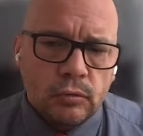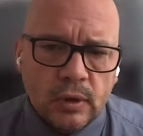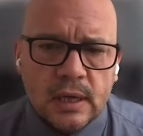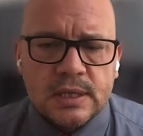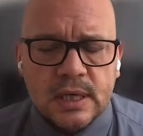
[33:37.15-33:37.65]

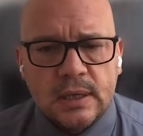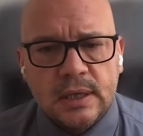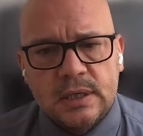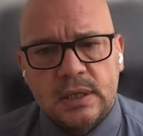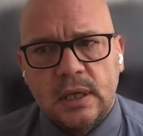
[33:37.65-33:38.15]
really see
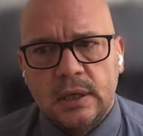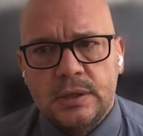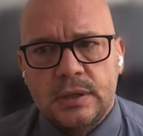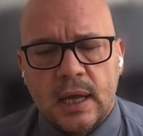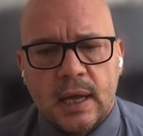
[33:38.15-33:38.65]
these
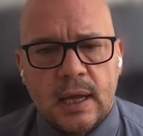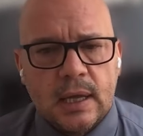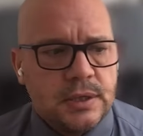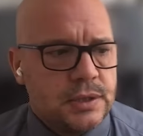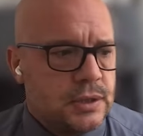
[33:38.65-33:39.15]
things
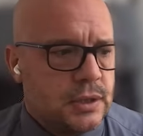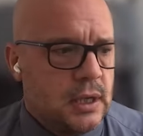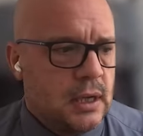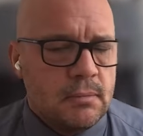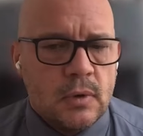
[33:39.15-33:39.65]
as
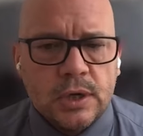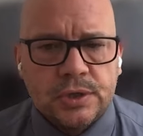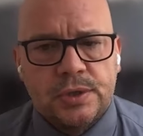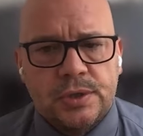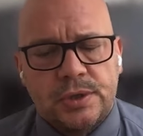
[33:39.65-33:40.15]
the
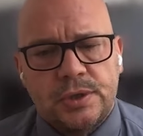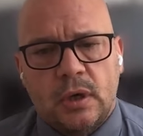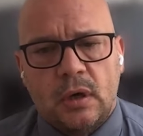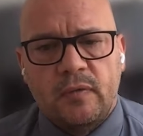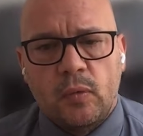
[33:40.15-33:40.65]

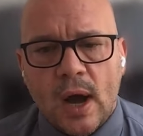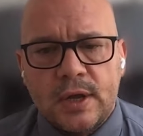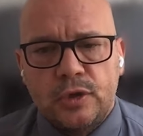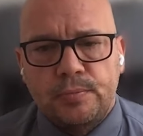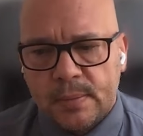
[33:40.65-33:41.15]
emergence of
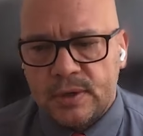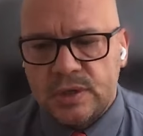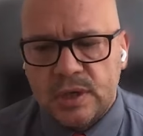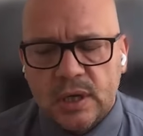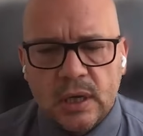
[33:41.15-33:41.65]
white
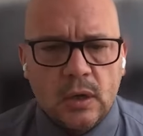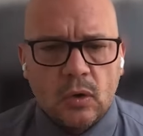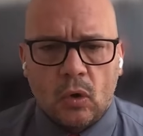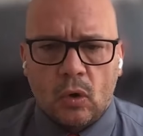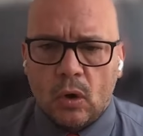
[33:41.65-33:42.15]

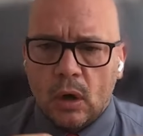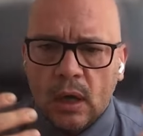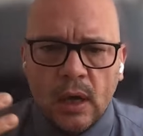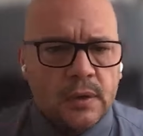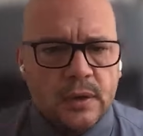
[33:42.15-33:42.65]
supremacy,
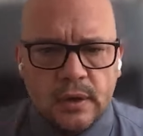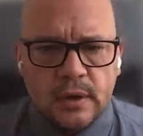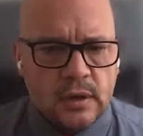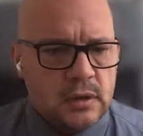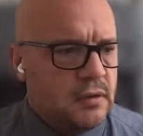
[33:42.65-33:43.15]
or the,
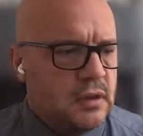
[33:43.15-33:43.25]
the,